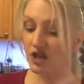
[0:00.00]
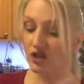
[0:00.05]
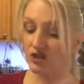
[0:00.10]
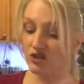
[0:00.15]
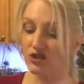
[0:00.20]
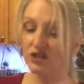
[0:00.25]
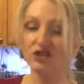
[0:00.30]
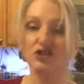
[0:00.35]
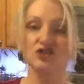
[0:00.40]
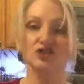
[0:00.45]

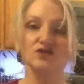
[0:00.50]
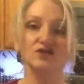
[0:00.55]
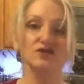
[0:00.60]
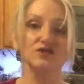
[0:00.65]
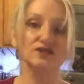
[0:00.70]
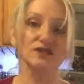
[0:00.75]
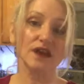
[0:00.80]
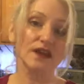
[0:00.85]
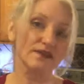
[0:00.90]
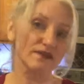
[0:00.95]
You can
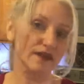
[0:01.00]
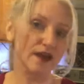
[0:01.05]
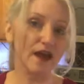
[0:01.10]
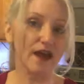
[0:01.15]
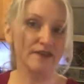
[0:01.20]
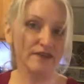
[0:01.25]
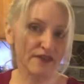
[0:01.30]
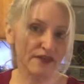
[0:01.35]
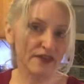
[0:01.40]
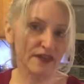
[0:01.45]
use,
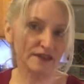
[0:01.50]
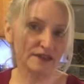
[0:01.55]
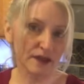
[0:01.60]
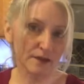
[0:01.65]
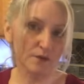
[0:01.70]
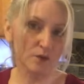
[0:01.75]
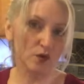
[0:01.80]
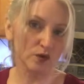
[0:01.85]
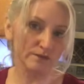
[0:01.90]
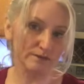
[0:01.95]
and the thing
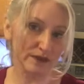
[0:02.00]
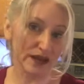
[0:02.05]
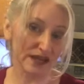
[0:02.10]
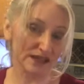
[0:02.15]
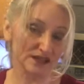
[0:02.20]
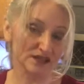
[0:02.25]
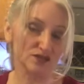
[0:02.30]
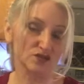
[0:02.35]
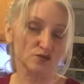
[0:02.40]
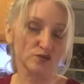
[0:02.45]
that would
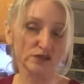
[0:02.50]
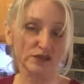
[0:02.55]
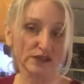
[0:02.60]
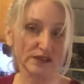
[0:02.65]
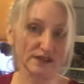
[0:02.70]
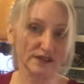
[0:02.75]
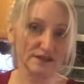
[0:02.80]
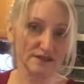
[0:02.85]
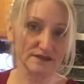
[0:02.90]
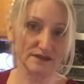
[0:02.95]
make this
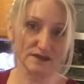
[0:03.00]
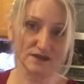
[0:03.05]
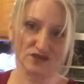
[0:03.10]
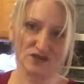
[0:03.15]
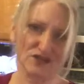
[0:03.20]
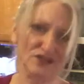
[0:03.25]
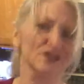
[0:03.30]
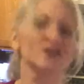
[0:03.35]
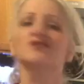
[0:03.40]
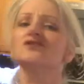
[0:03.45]
really easy is
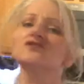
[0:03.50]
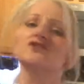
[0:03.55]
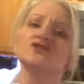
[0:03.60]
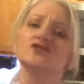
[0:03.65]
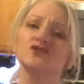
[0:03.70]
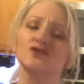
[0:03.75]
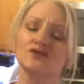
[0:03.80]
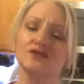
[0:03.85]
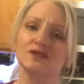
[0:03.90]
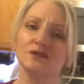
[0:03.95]
you can just
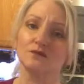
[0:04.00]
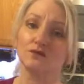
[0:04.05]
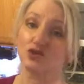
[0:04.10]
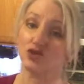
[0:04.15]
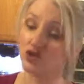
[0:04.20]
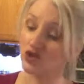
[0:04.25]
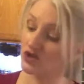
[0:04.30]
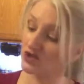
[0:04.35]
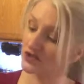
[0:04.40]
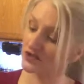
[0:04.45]
use some
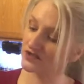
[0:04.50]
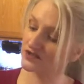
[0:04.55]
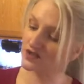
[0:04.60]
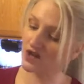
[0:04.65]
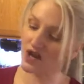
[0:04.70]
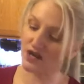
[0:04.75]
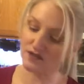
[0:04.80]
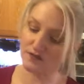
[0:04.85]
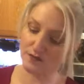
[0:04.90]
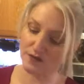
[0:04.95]
jarred
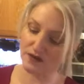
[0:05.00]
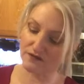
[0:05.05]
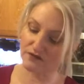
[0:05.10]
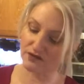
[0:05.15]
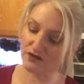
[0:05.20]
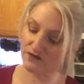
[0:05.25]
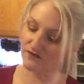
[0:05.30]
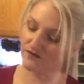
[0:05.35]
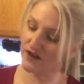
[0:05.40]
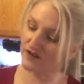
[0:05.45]
sauce, whatever
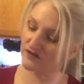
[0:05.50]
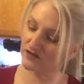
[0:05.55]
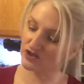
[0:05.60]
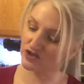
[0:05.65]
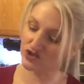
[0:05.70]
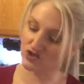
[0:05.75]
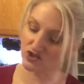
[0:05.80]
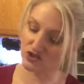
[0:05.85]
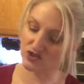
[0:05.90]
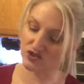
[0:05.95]
your favorite
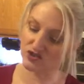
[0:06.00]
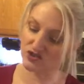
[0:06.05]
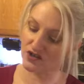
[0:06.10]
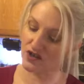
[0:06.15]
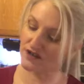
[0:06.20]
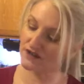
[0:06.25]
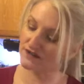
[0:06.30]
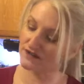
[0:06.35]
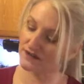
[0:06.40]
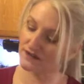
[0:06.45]
jarred
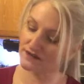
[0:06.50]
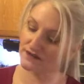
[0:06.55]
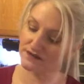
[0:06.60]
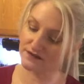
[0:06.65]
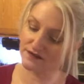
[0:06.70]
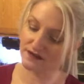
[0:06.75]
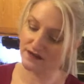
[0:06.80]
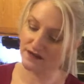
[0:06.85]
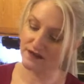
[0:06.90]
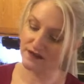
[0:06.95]
sauce
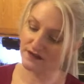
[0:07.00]
is,